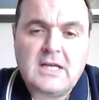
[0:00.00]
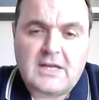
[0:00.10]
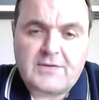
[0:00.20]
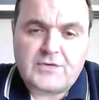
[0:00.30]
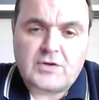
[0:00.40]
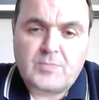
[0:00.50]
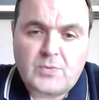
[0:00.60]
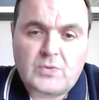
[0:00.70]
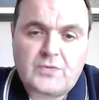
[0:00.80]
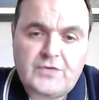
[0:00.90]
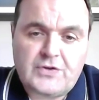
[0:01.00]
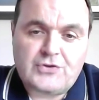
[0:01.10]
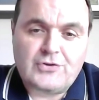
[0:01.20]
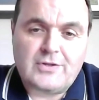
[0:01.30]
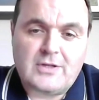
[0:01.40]
have got more
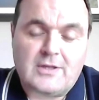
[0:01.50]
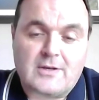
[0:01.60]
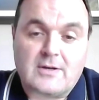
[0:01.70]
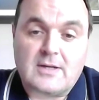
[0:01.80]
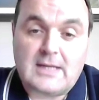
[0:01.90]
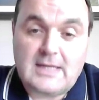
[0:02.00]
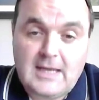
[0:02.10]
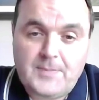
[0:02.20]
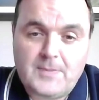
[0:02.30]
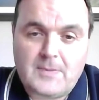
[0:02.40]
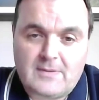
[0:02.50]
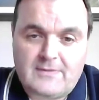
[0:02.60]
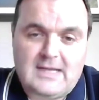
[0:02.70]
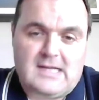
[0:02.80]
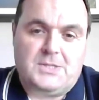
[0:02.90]
fish than they're capable of
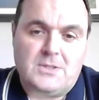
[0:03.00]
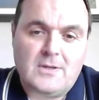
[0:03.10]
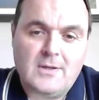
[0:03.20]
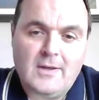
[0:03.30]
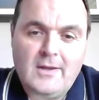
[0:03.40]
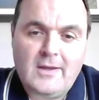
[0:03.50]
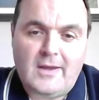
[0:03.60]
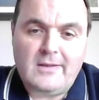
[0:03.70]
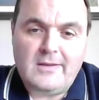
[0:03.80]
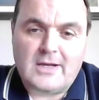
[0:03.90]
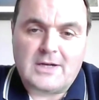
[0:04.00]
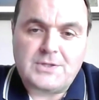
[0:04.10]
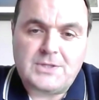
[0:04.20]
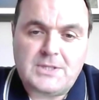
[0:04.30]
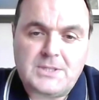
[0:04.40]
catching in the
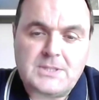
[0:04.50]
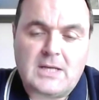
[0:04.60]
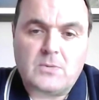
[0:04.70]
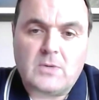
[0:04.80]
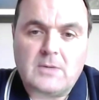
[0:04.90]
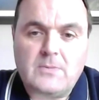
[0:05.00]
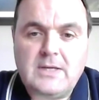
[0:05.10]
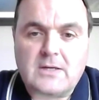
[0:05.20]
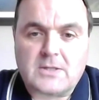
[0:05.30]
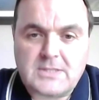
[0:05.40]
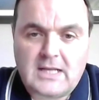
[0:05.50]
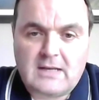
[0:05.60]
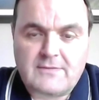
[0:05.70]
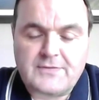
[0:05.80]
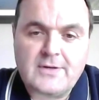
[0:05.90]
Irish EEZ, while we
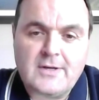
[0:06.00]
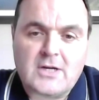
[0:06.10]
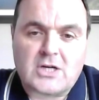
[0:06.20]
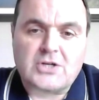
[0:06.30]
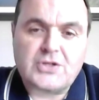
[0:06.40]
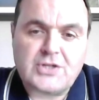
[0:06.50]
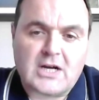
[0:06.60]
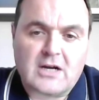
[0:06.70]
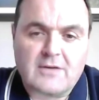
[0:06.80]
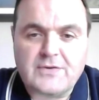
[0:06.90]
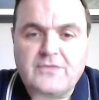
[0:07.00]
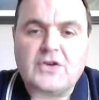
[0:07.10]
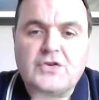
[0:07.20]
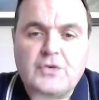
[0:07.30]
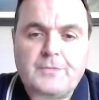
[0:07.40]
ourselves are starved of
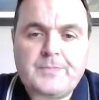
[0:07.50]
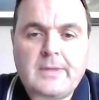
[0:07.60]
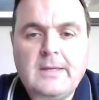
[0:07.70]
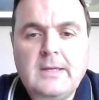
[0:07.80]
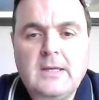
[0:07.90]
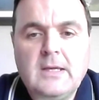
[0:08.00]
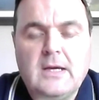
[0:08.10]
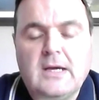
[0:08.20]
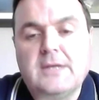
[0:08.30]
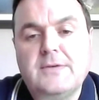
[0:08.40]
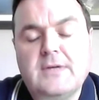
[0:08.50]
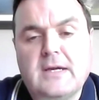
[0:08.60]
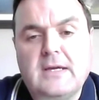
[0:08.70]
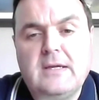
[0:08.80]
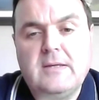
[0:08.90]
fish. And
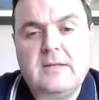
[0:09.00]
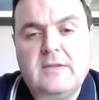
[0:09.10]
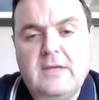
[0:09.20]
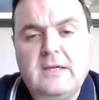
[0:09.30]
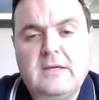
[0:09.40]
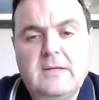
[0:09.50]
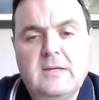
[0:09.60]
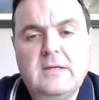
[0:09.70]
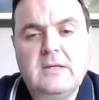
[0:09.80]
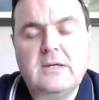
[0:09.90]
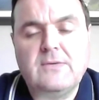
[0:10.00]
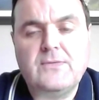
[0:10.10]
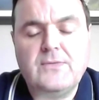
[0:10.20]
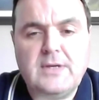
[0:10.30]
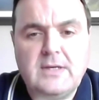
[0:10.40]
I think
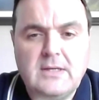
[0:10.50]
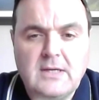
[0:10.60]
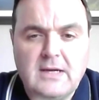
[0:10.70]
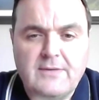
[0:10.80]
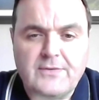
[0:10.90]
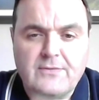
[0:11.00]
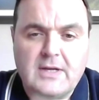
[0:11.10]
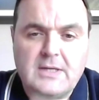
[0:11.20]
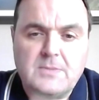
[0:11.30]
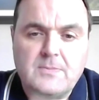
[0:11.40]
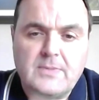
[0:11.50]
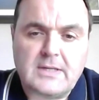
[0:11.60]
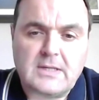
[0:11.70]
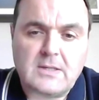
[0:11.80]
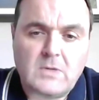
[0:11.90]
if we have the right
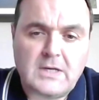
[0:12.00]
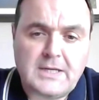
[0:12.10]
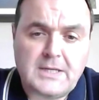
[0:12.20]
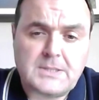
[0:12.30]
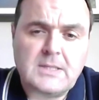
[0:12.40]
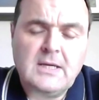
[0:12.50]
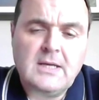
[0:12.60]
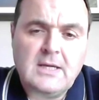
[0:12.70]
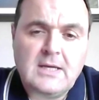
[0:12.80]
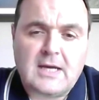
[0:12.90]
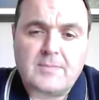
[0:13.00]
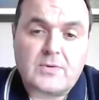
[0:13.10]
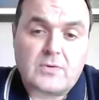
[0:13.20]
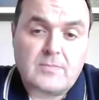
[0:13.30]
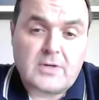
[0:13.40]
political willingness, and
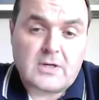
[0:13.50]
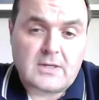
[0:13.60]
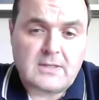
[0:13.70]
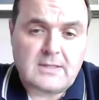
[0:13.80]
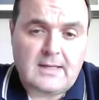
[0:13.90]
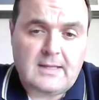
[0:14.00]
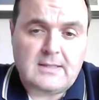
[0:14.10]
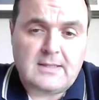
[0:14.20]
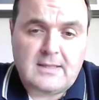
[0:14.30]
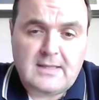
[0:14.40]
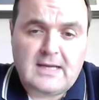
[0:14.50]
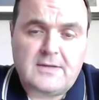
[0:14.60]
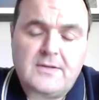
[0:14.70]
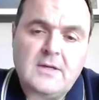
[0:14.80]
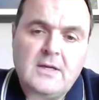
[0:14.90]
more importantly than
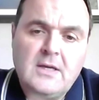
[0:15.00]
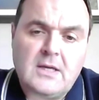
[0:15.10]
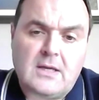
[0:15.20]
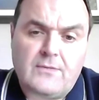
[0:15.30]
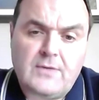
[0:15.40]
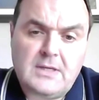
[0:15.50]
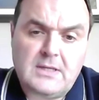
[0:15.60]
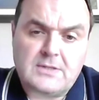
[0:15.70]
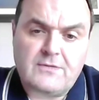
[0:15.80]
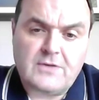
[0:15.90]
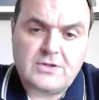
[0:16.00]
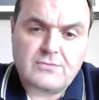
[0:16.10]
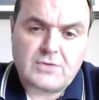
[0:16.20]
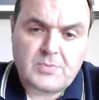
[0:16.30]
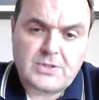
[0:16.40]
that, if we as fishing
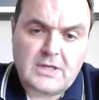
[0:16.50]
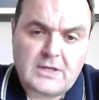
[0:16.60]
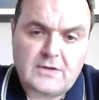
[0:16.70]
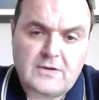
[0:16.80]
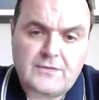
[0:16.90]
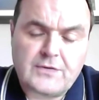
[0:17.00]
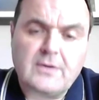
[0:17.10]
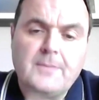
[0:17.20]
representatives